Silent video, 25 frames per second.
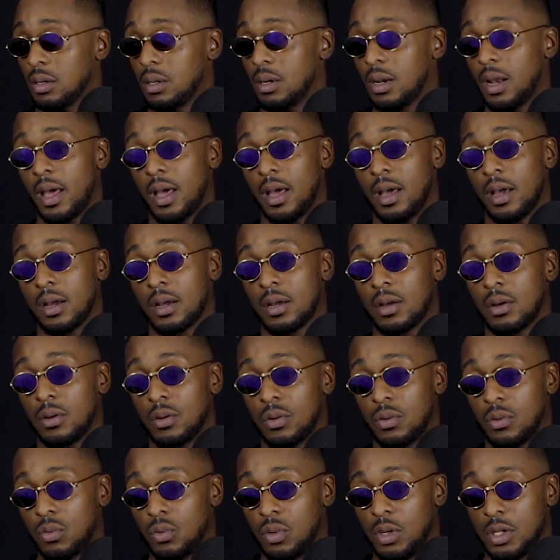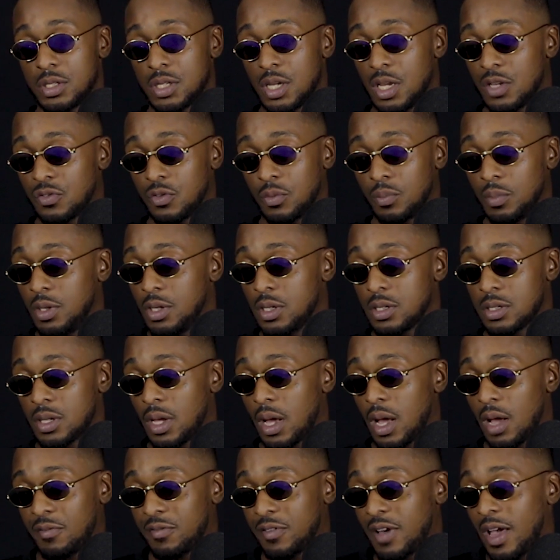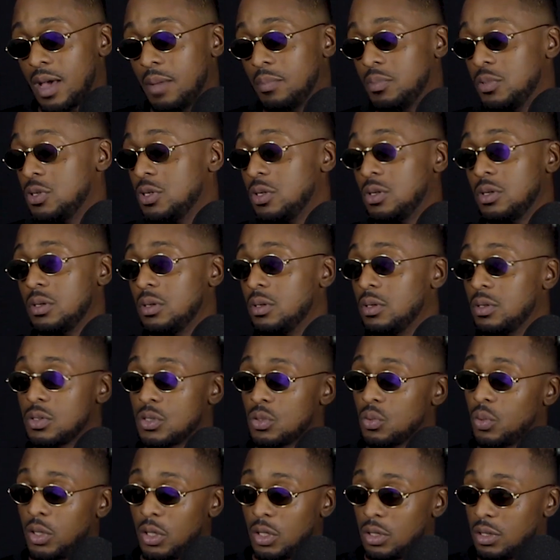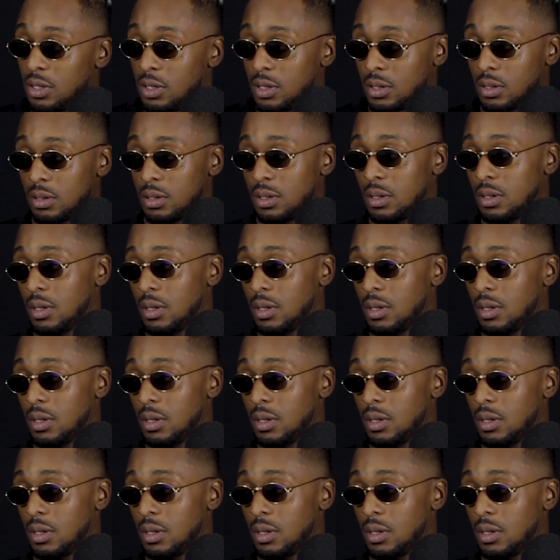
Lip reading: Like, all it takes for me is that I vibe to what you're doing.